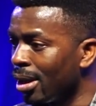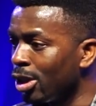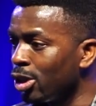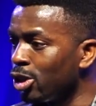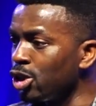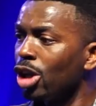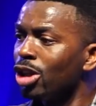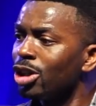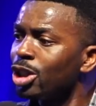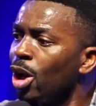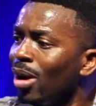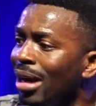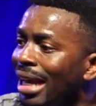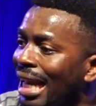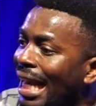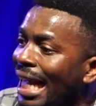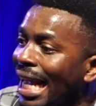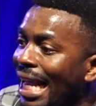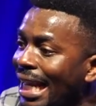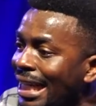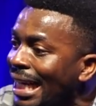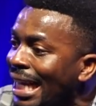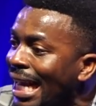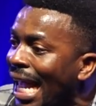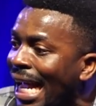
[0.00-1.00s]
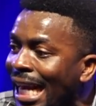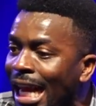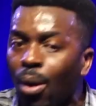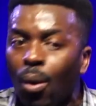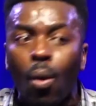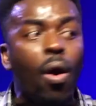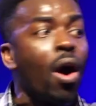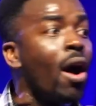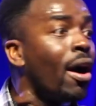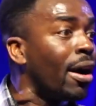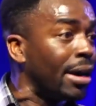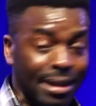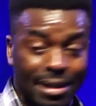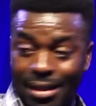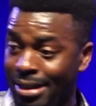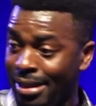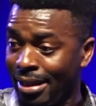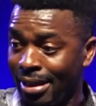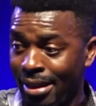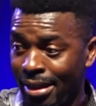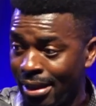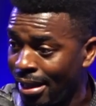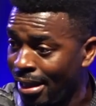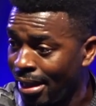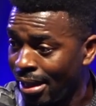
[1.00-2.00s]
You're not leading anyone.
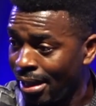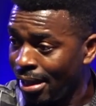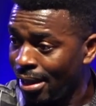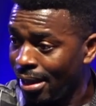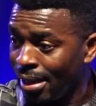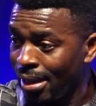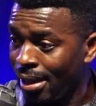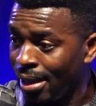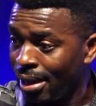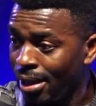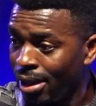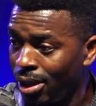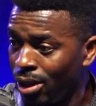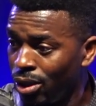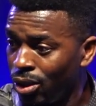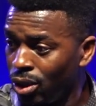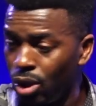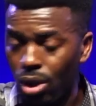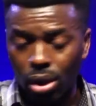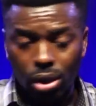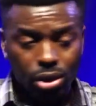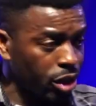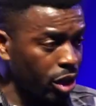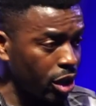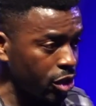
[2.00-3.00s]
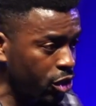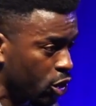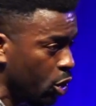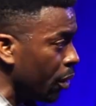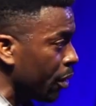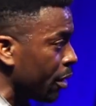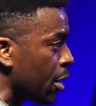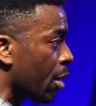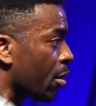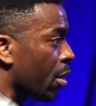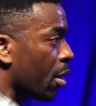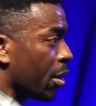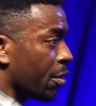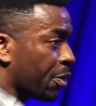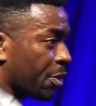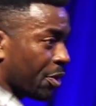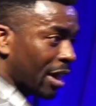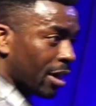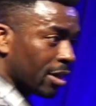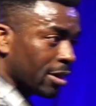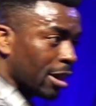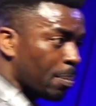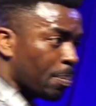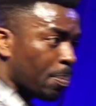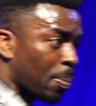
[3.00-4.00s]
You're just doing your own
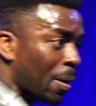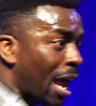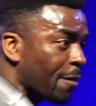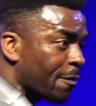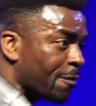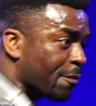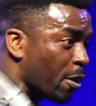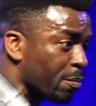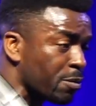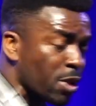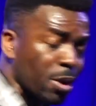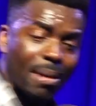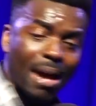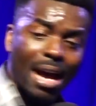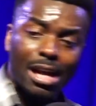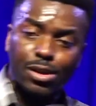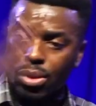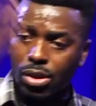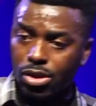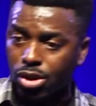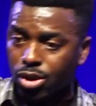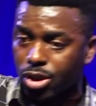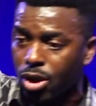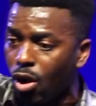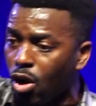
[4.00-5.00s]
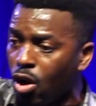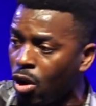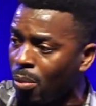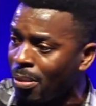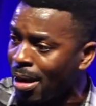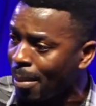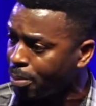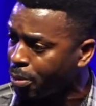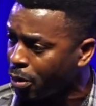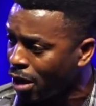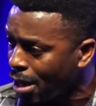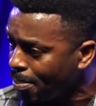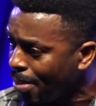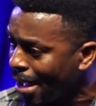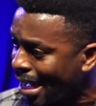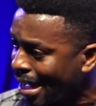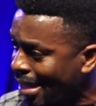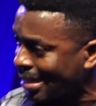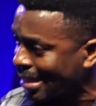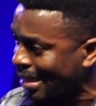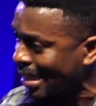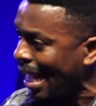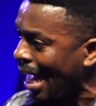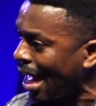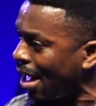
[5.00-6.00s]
thing on the platform. You might as well just go home and pray by
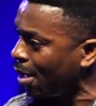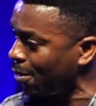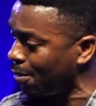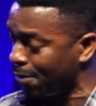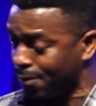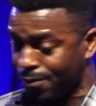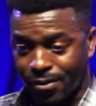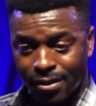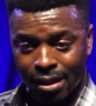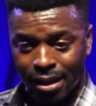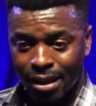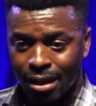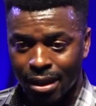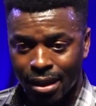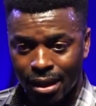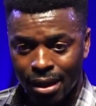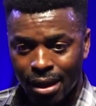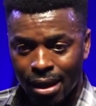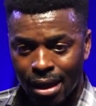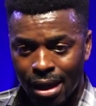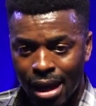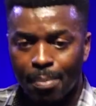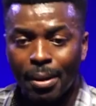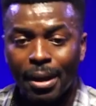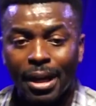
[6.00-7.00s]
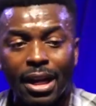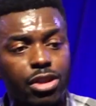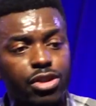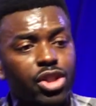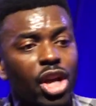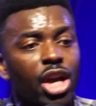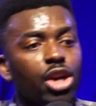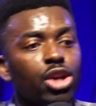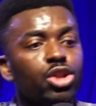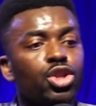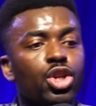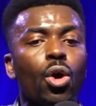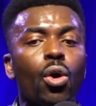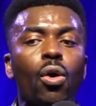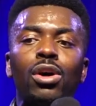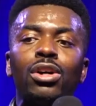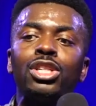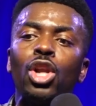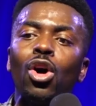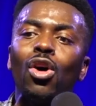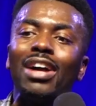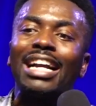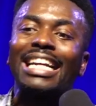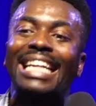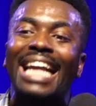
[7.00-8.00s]
yourself because you're
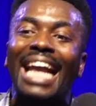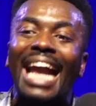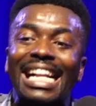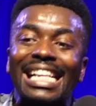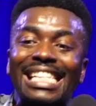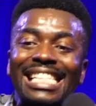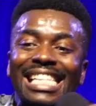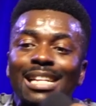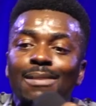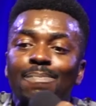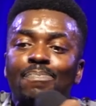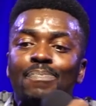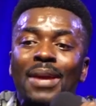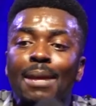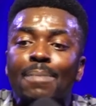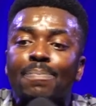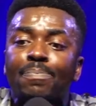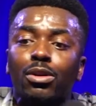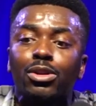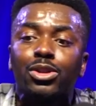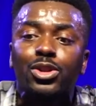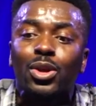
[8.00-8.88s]
not getting people